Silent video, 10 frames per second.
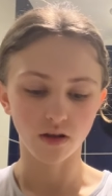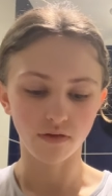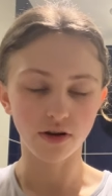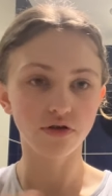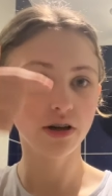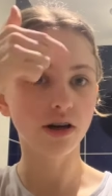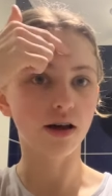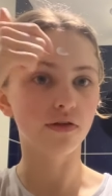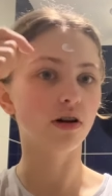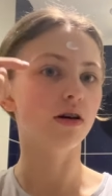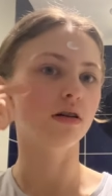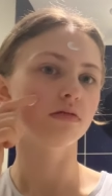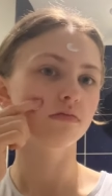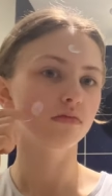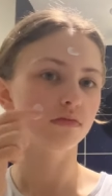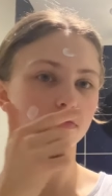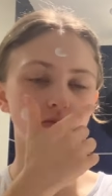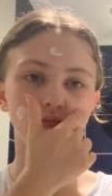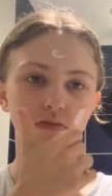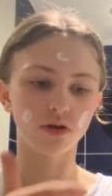I've literally never
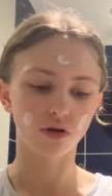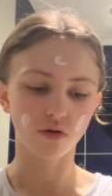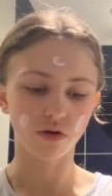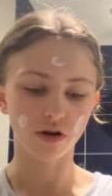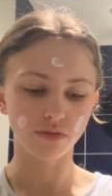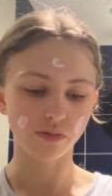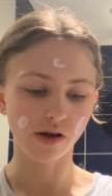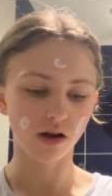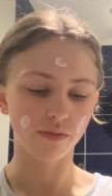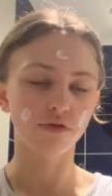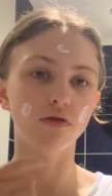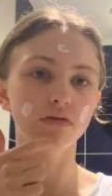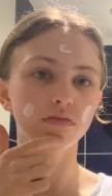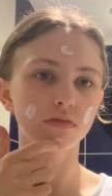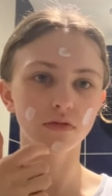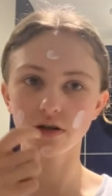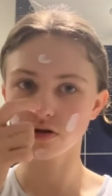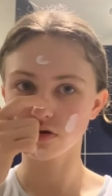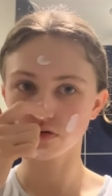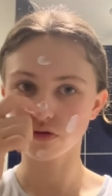not gone up to my landfall. That
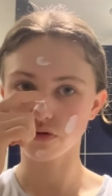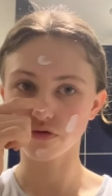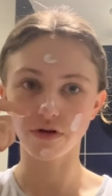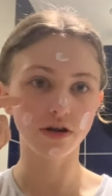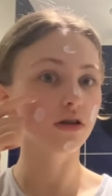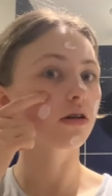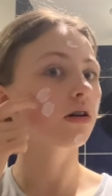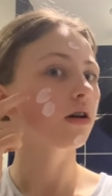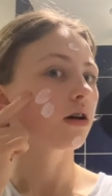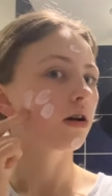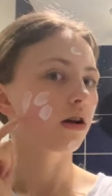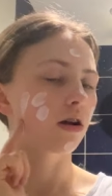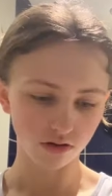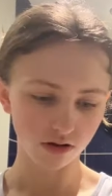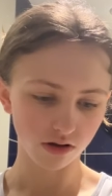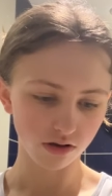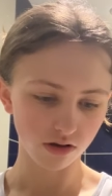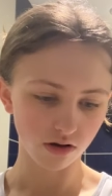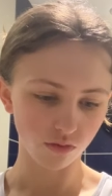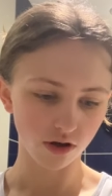is crazy. Honestly, just
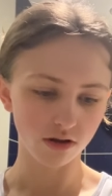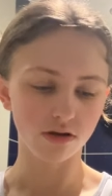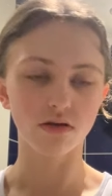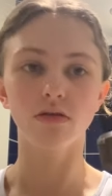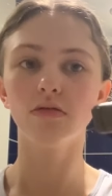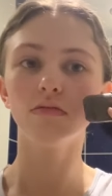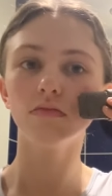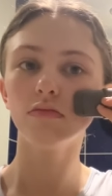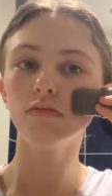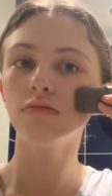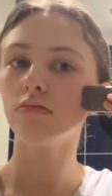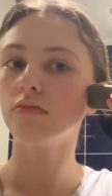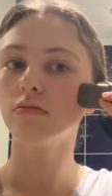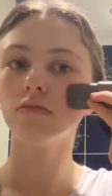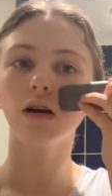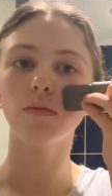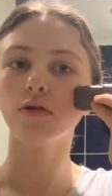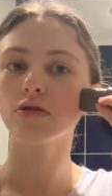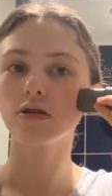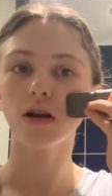can't wait till I'm
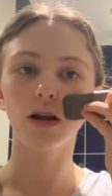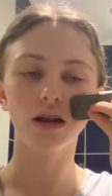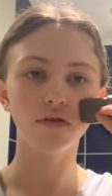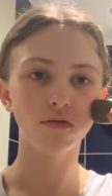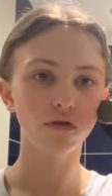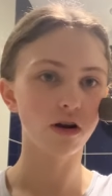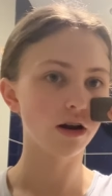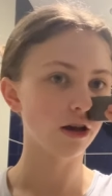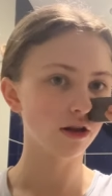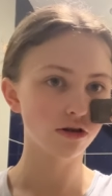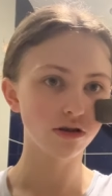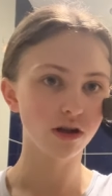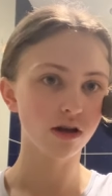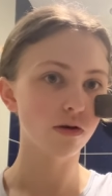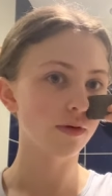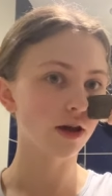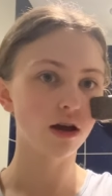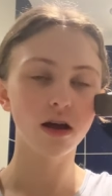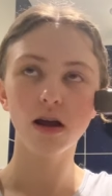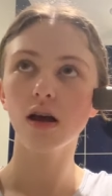on study leave on Friday. I just think it'll
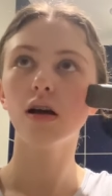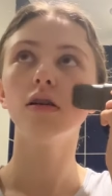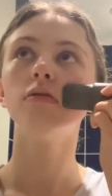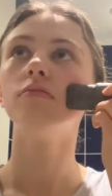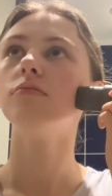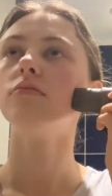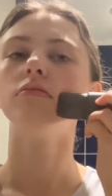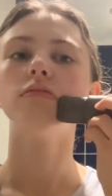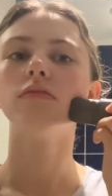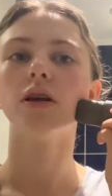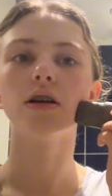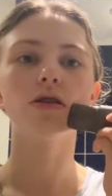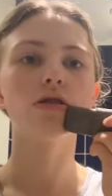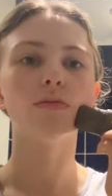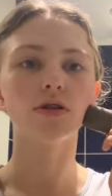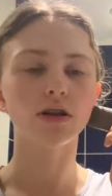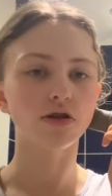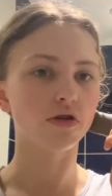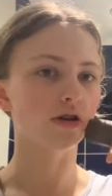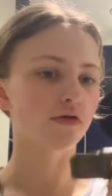be like so much less
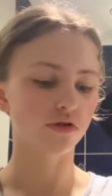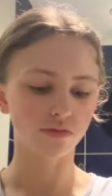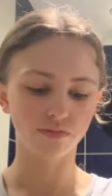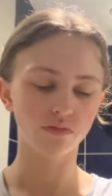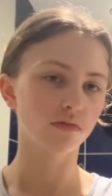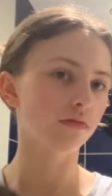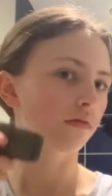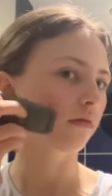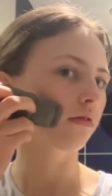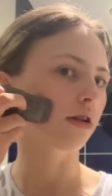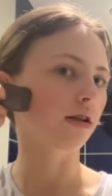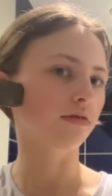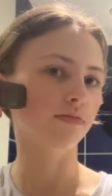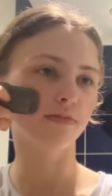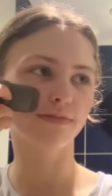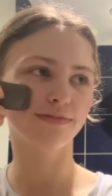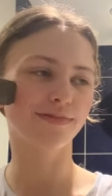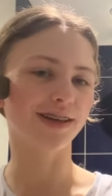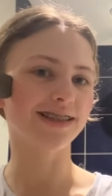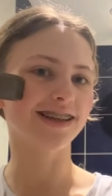stressful and
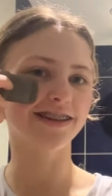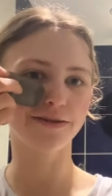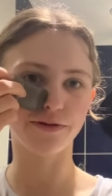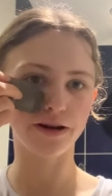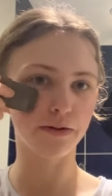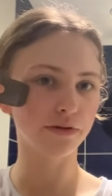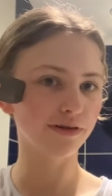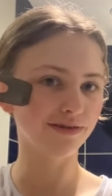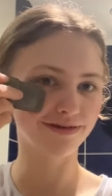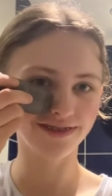things like this won't happen.